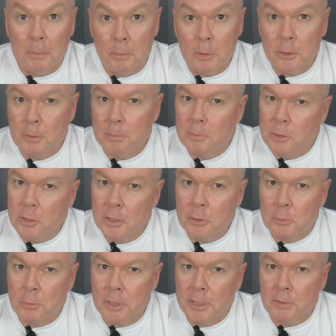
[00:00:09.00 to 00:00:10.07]
welcome to
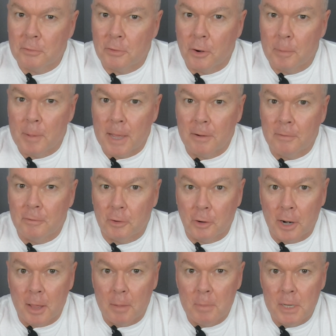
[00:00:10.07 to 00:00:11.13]
this week's FriBaT,
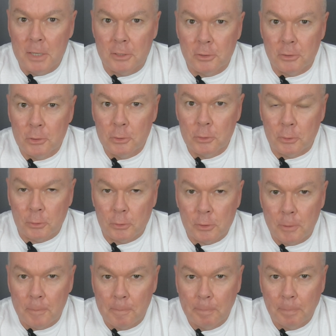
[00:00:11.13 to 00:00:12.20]
Friday Beers and
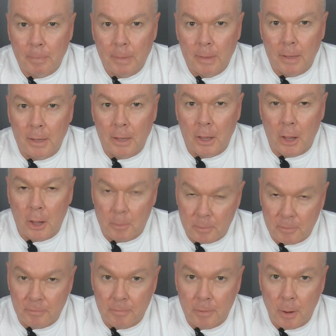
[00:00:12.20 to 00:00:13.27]
Tools. I
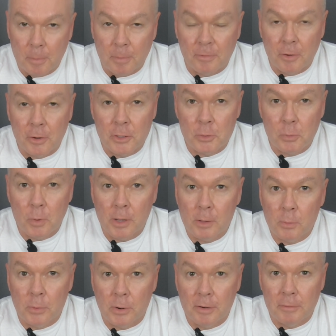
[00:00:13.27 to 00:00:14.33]
hope to find you
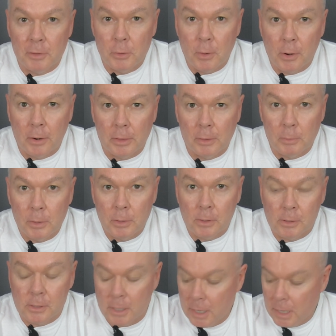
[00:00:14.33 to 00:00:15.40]
well wherever you are in the
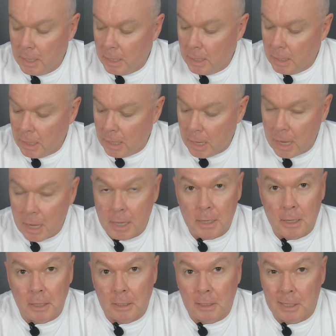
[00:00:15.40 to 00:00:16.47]
world, and
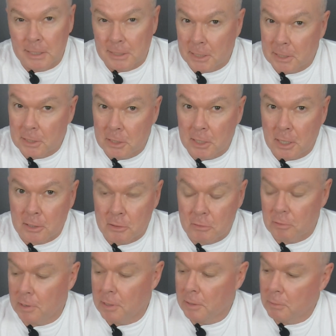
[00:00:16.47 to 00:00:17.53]
let's get stuck
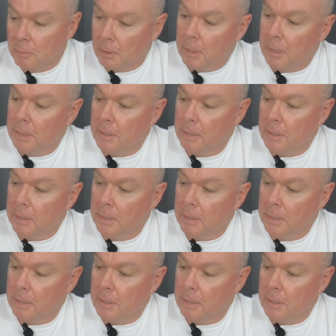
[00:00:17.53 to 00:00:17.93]
straight into it.